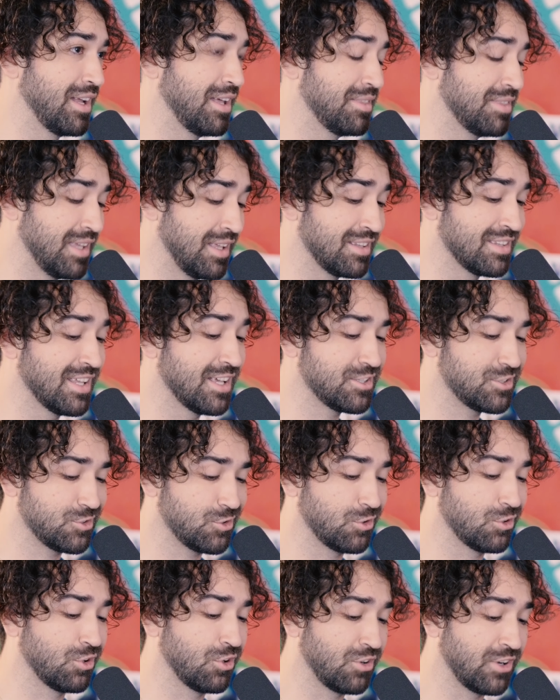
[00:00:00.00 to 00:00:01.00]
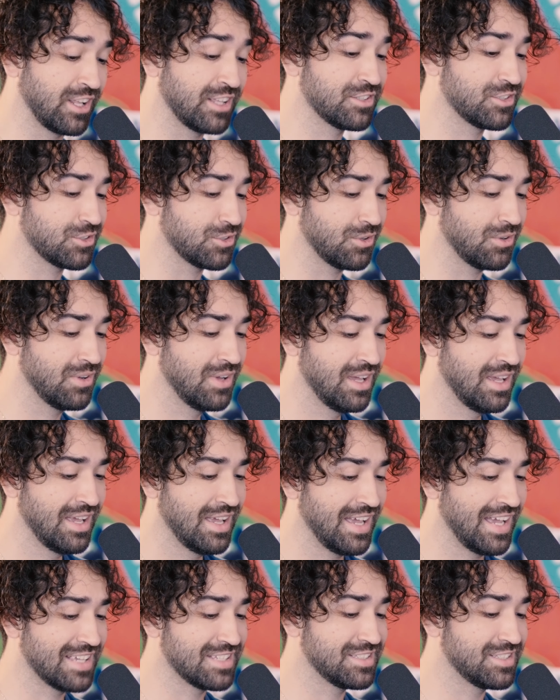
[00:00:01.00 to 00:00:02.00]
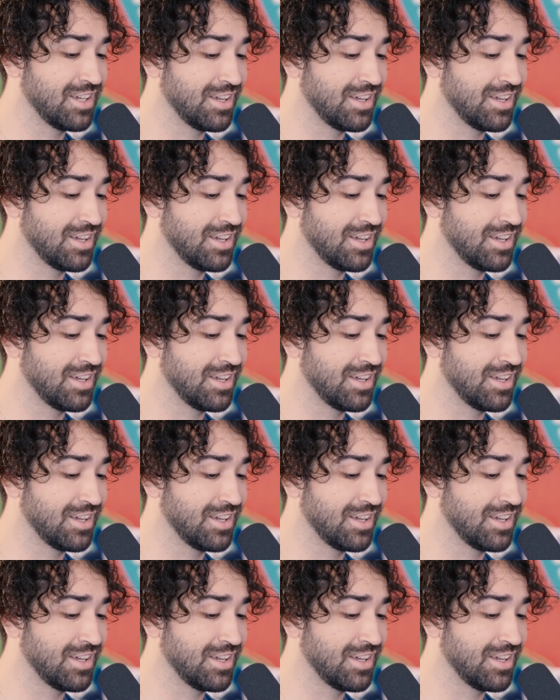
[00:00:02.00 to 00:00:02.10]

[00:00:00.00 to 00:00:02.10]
I think Nestor Lorenzo has